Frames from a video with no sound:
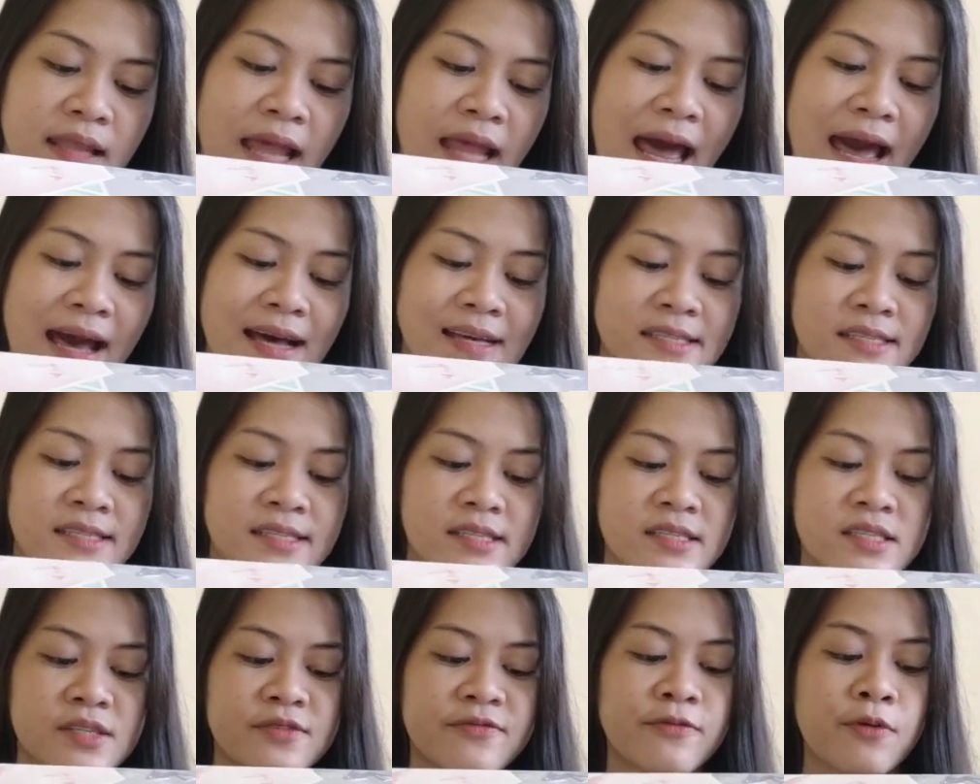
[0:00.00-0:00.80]

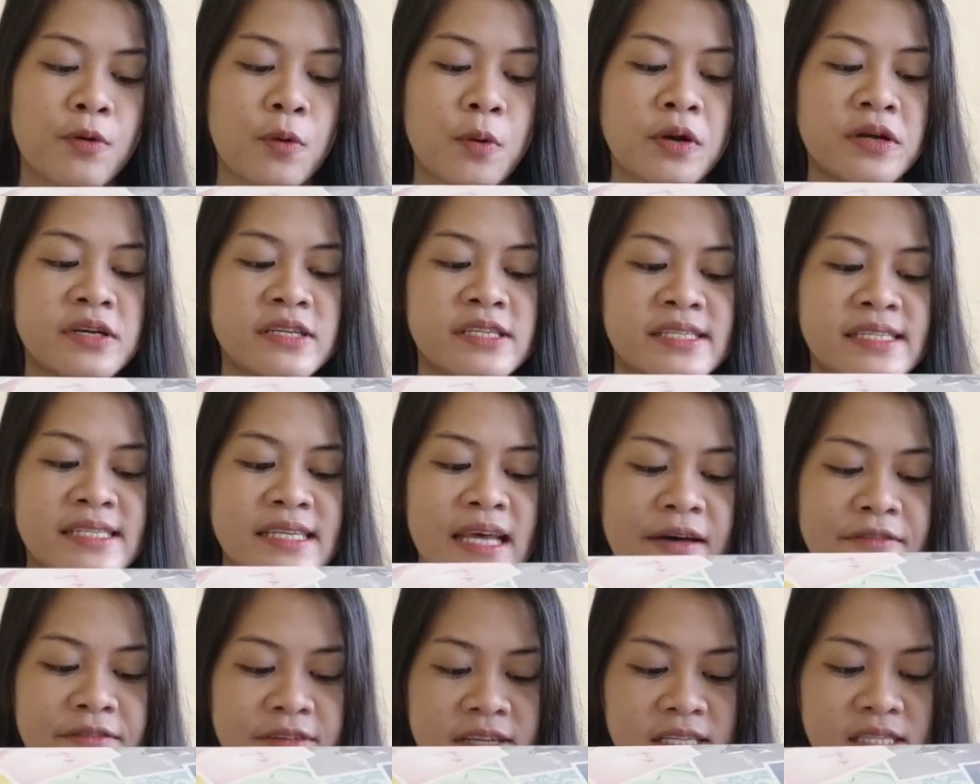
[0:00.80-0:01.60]
lasts for
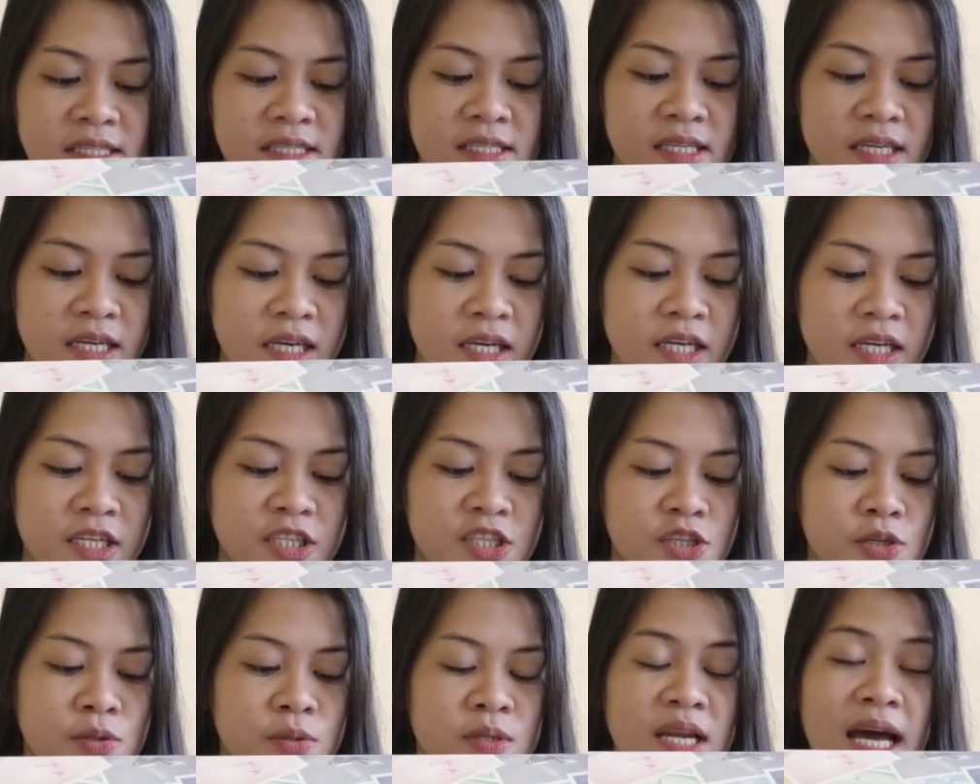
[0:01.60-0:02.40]

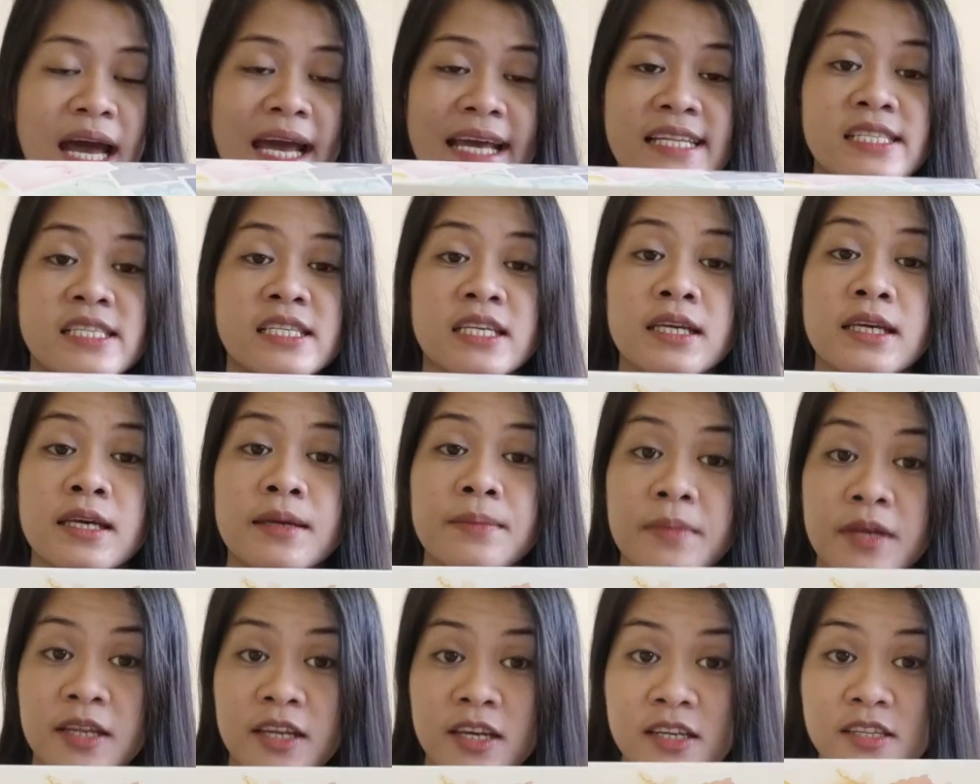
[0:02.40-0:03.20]
70 to
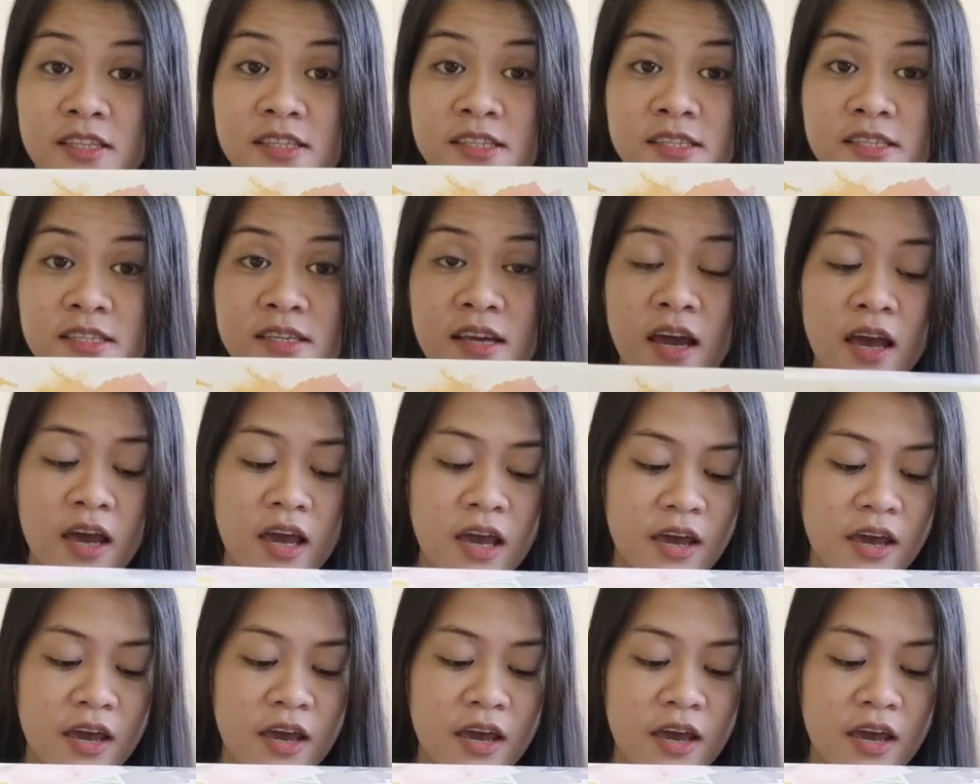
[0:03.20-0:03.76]
90 minutes